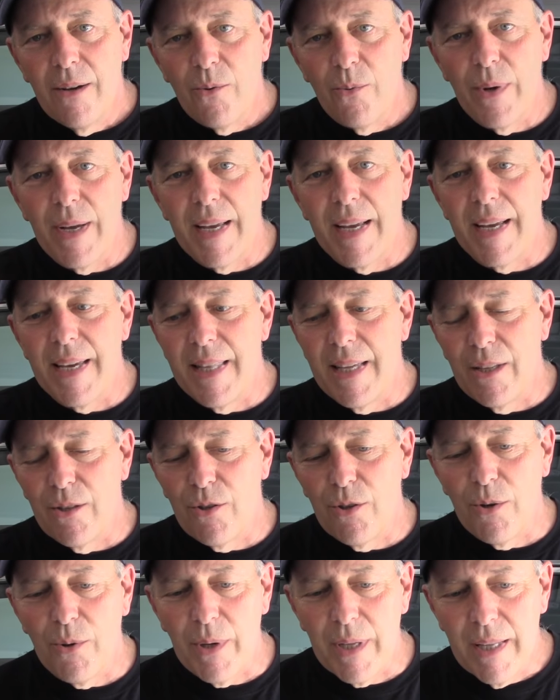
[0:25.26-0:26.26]
we can get
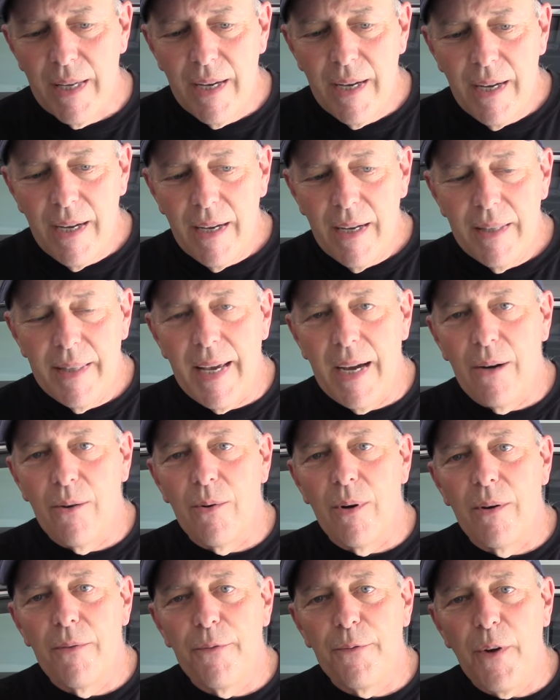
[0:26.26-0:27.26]
into it.
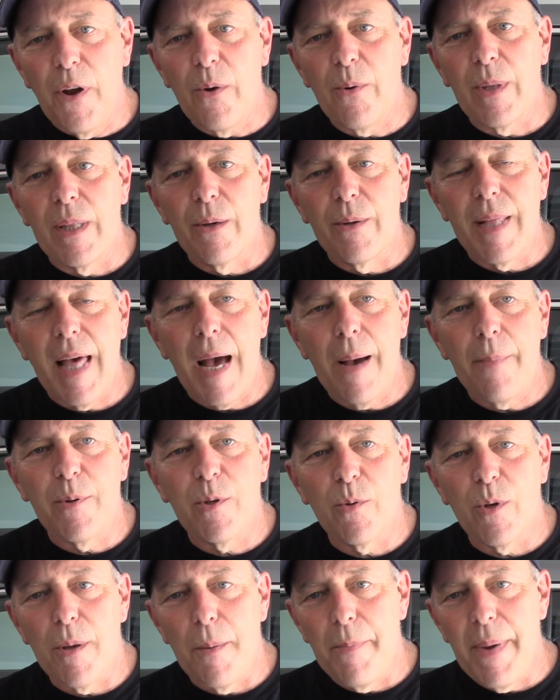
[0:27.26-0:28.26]
Now, frequently what
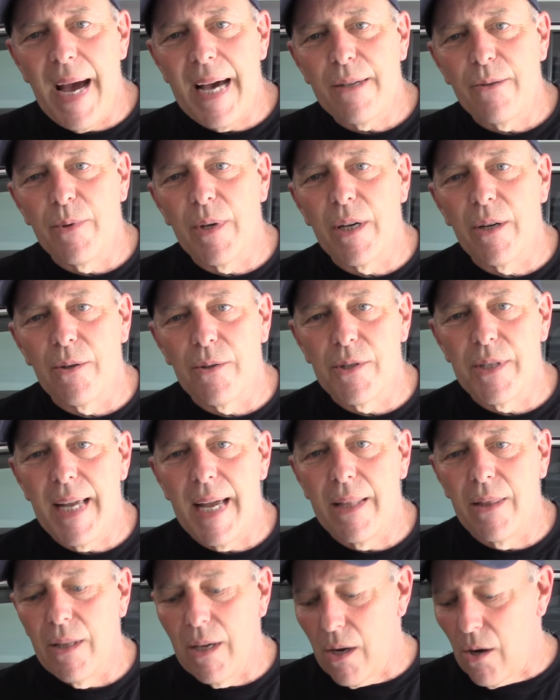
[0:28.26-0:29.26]
happens when a battery goes
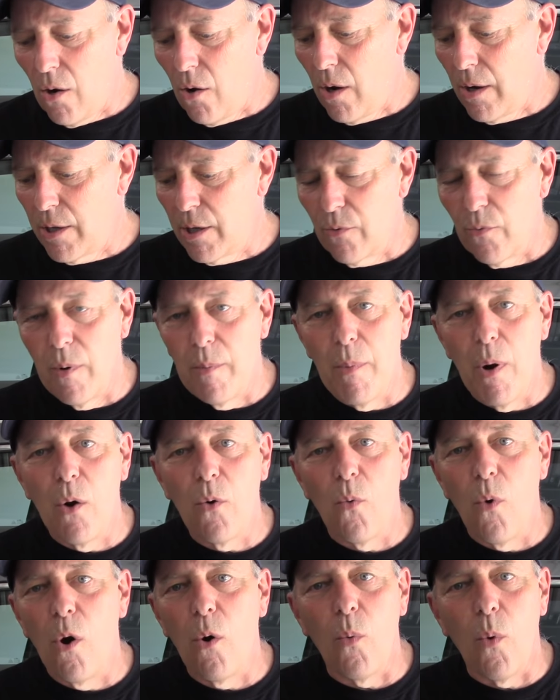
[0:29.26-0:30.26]
dead in the car, your
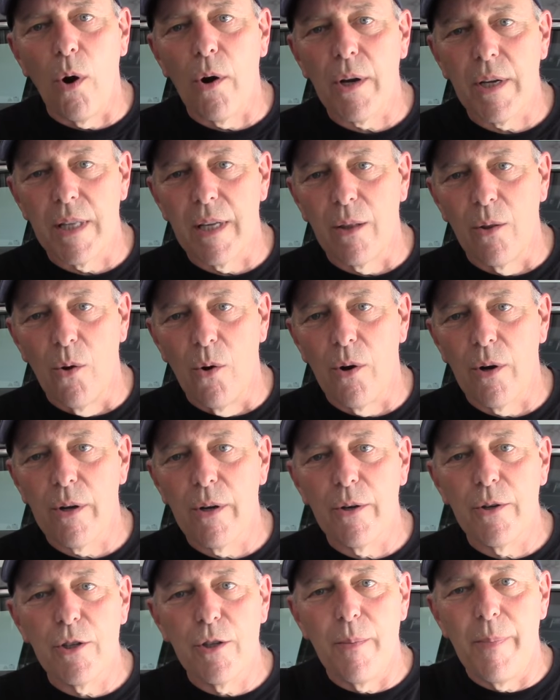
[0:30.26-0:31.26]
remote won't work any
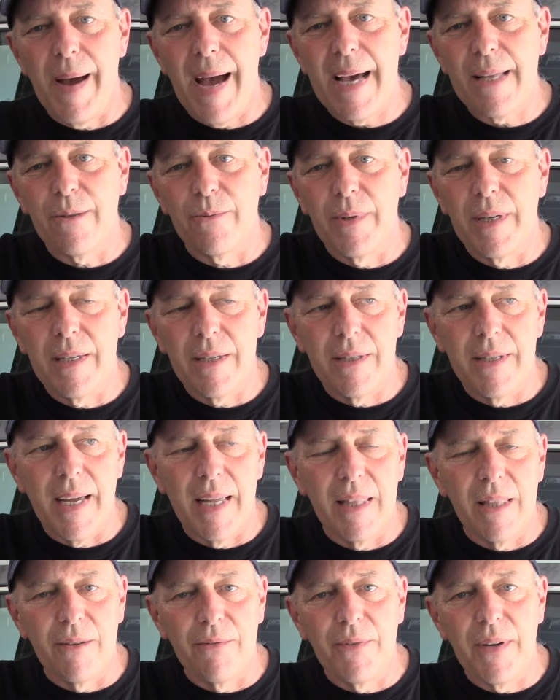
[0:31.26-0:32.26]
longer because the battery is
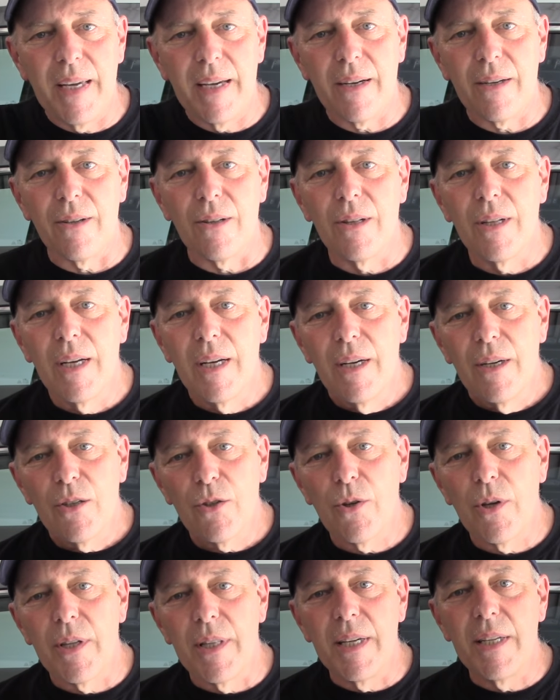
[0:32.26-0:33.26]
dead in the vehicle.
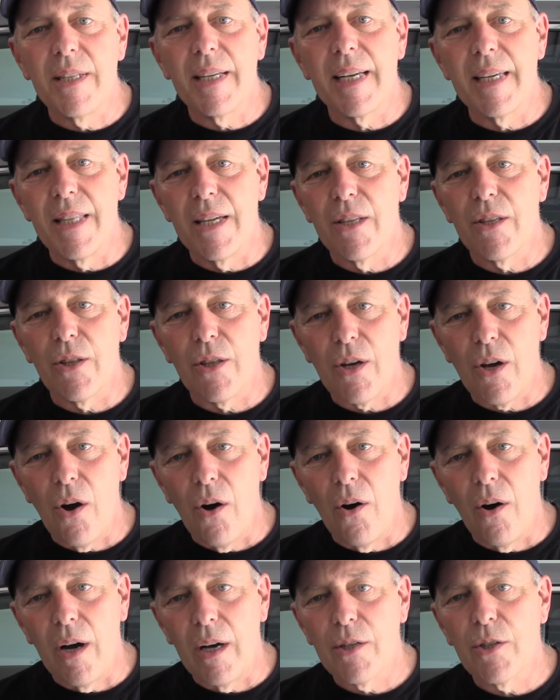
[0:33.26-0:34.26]
So you need to get into the
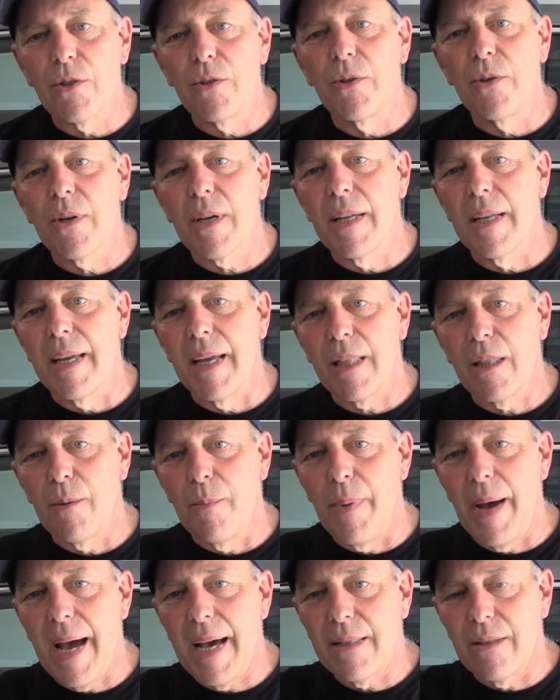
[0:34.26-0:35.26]
car so you can get the,
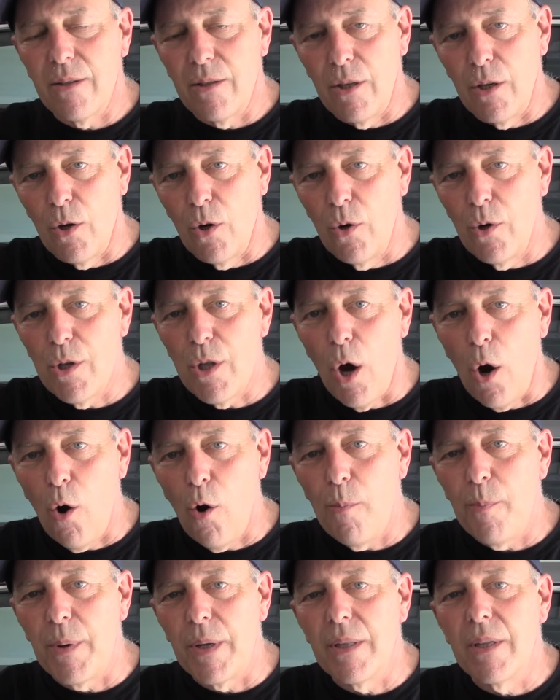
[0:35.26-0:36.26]
bat the hood
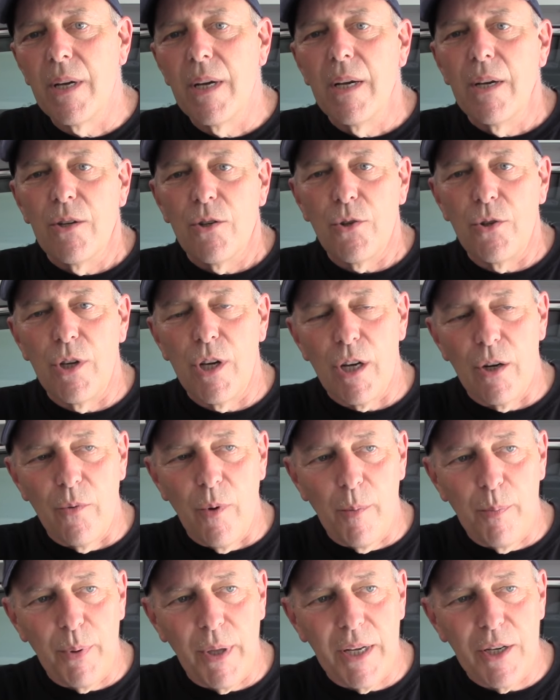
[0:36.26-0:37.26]
open so you can
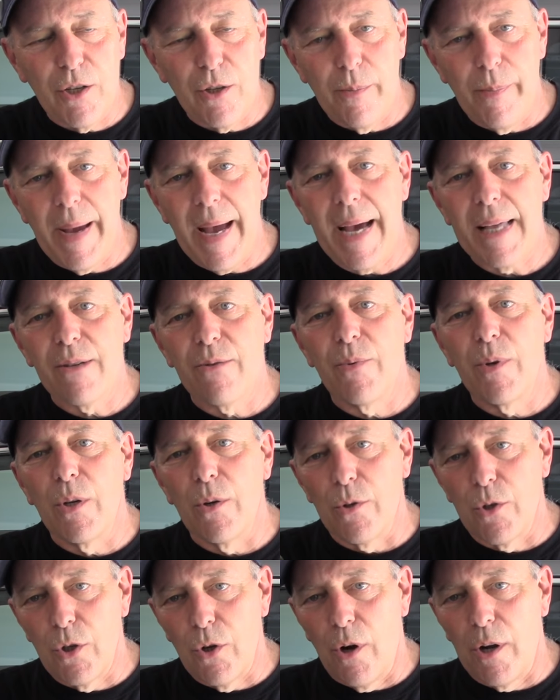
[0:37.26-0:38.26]
replace the battery
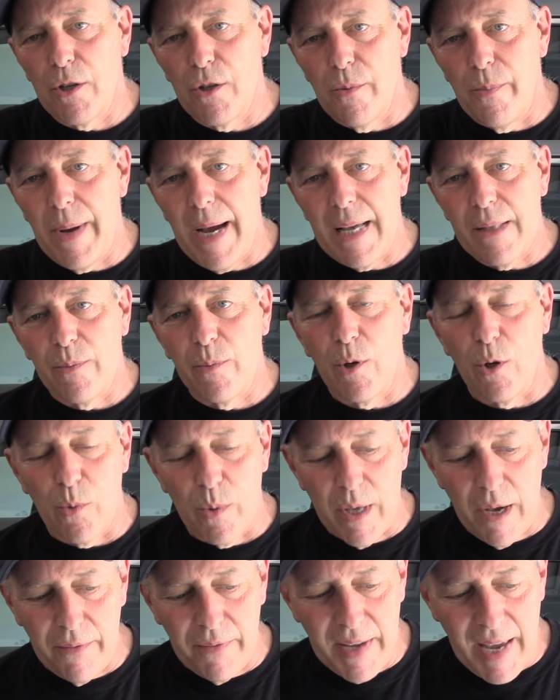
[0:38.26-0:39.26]
or charge the battery or
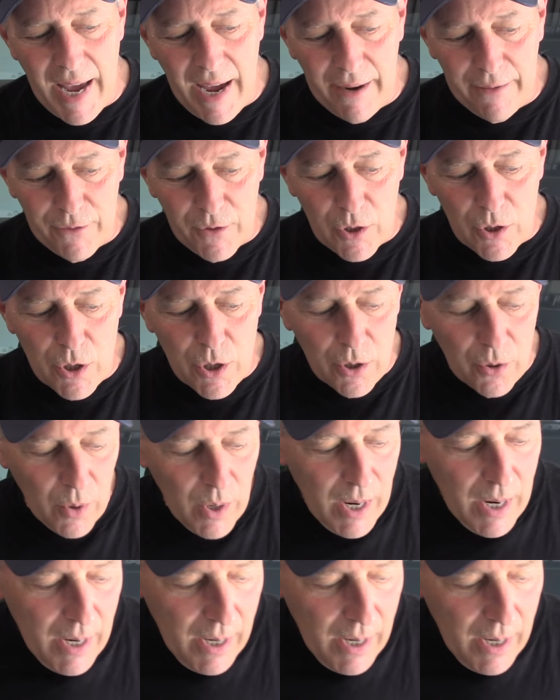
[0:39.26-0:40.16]
whatever you have to do.